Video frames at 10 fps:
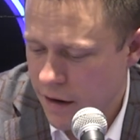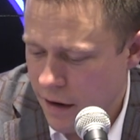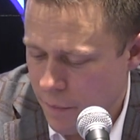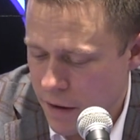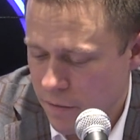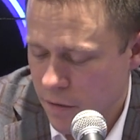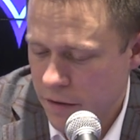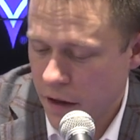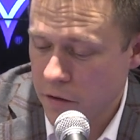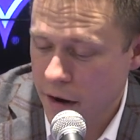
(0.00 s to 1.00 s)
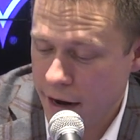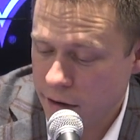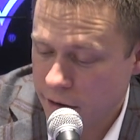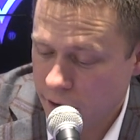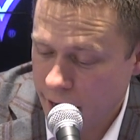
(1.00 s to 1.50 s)
I mean, the other night
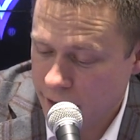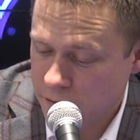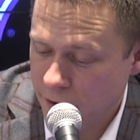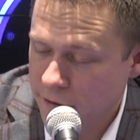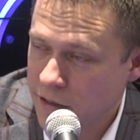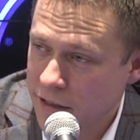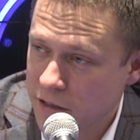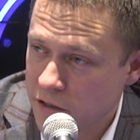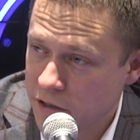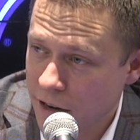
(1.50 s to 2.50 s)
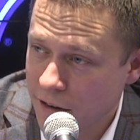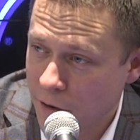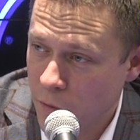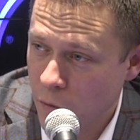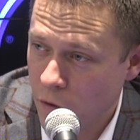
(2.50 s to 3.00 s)
in the last 5 seconds of the shot clock,
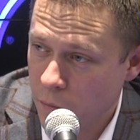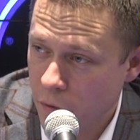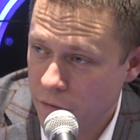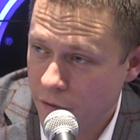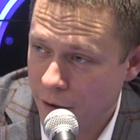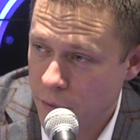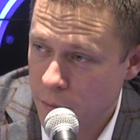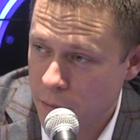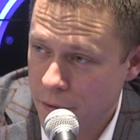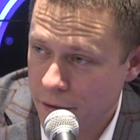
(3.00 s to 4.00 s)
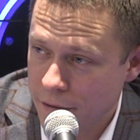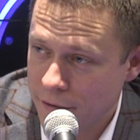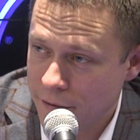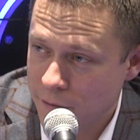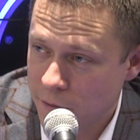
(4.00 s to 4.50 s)
we were 1.5 PPP,
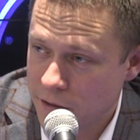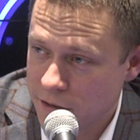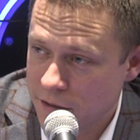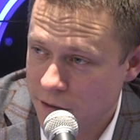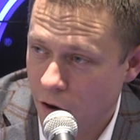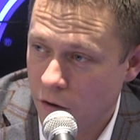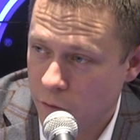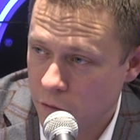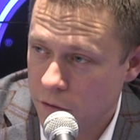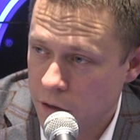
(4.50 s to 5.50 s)
which is awful.